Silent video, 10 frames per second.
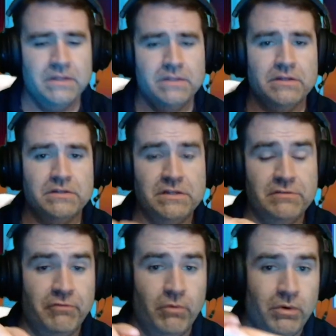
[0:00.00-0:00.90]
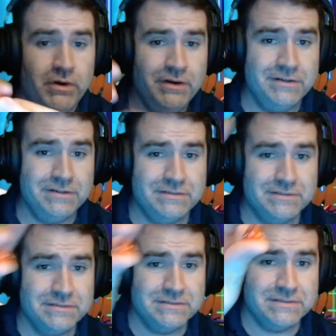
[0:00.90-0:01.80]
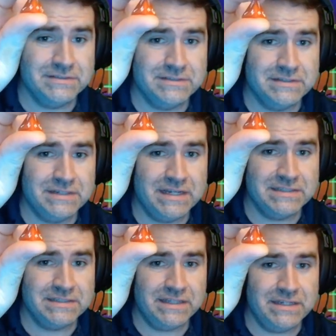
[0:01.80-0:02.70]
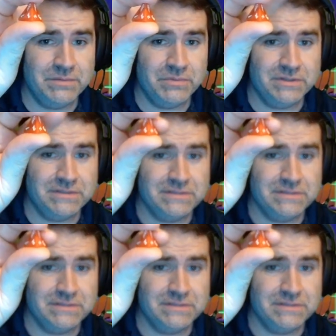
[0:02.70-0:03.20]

the D4 has a lightning bolt.